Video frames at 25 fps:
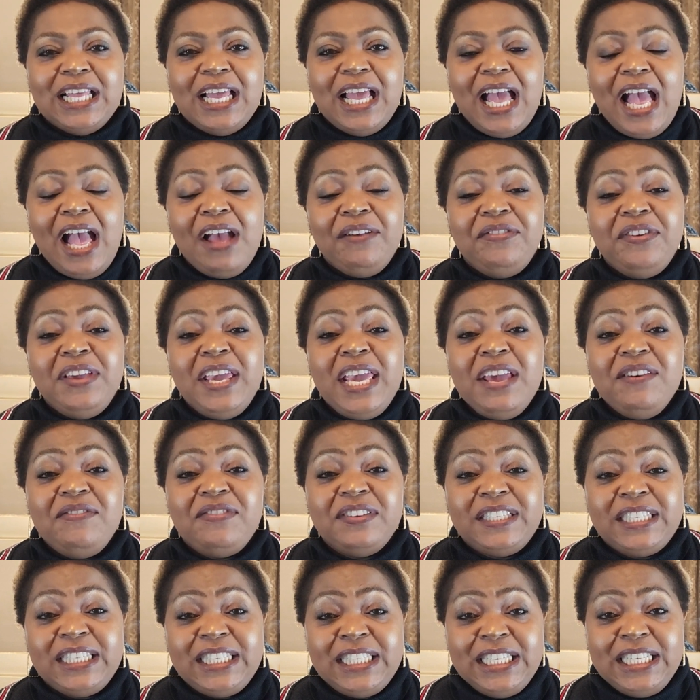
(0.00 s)
Have you ever
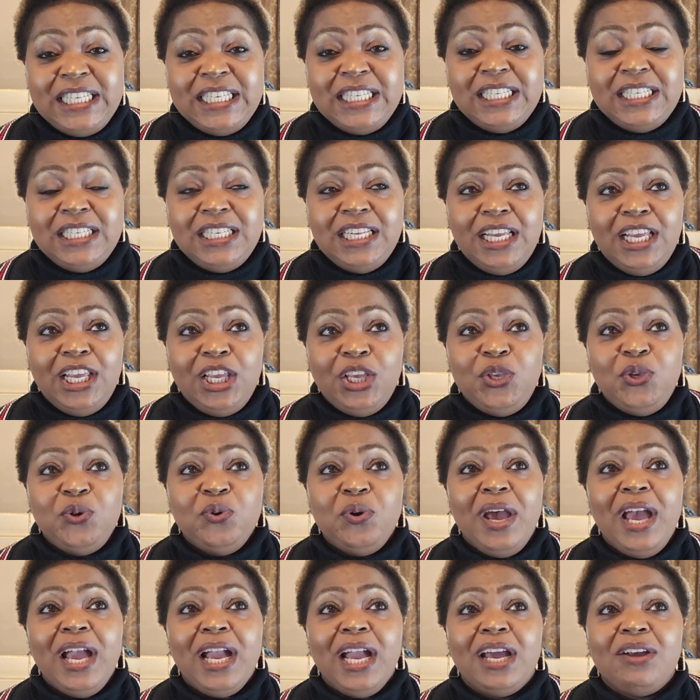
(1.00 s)
seen you
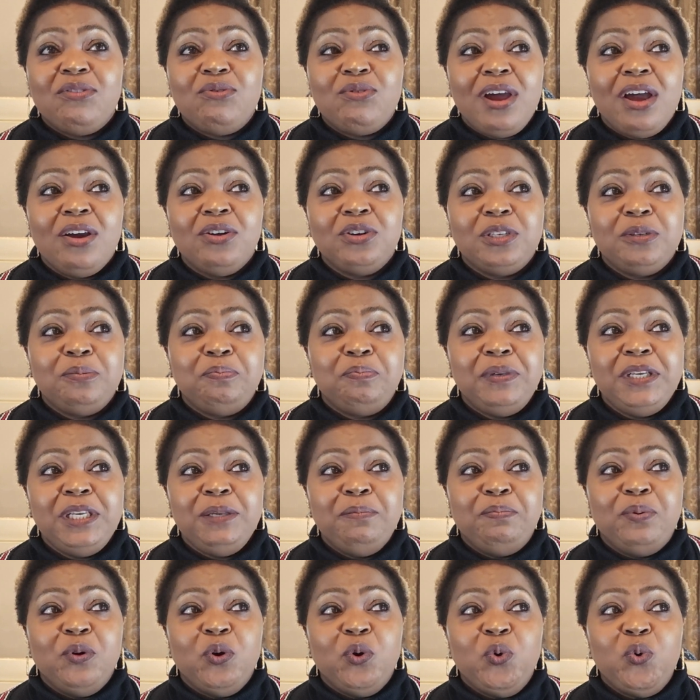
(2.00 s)
hang around
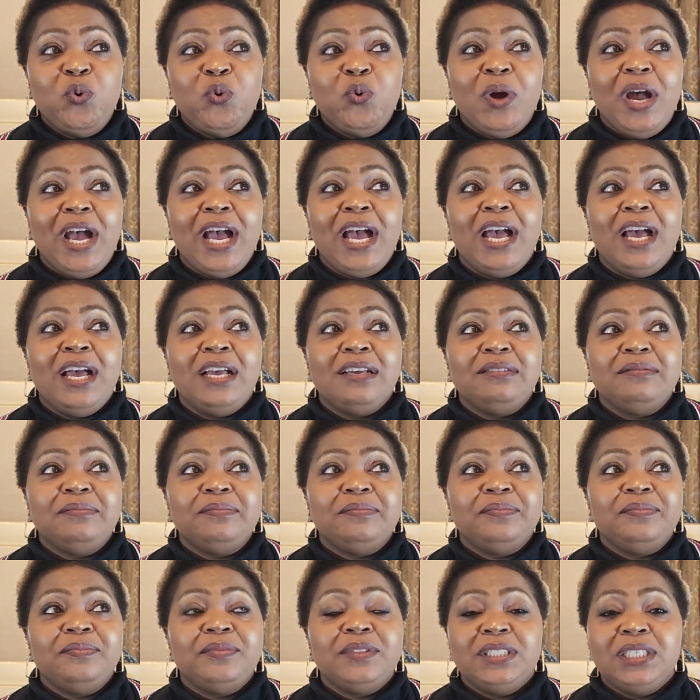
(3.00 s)
people who are
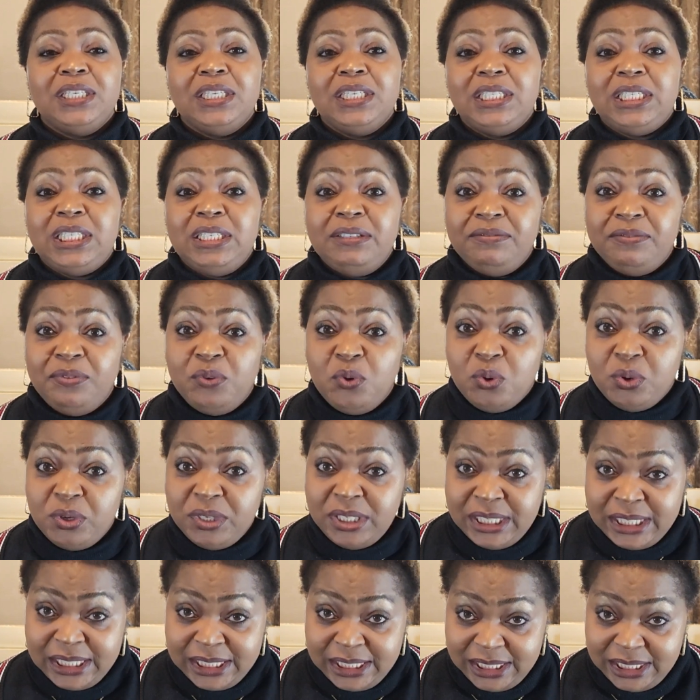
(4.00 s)

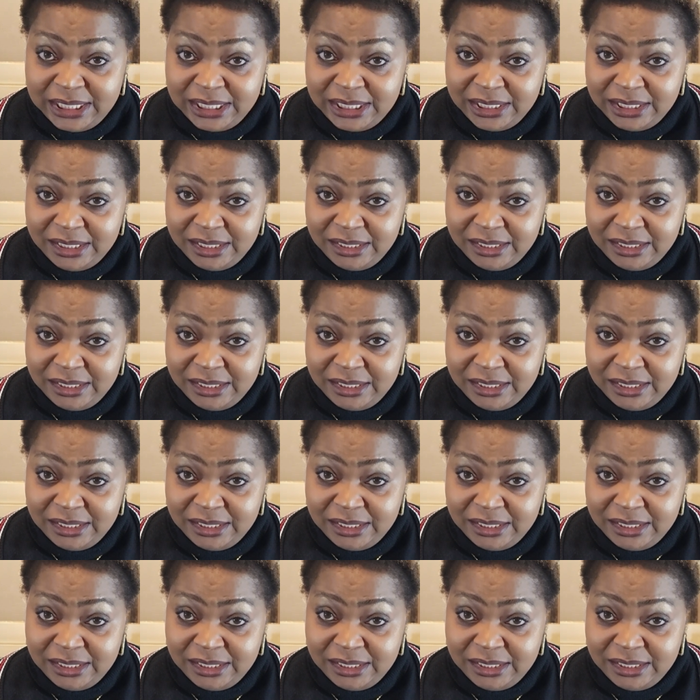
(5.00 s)
divorced?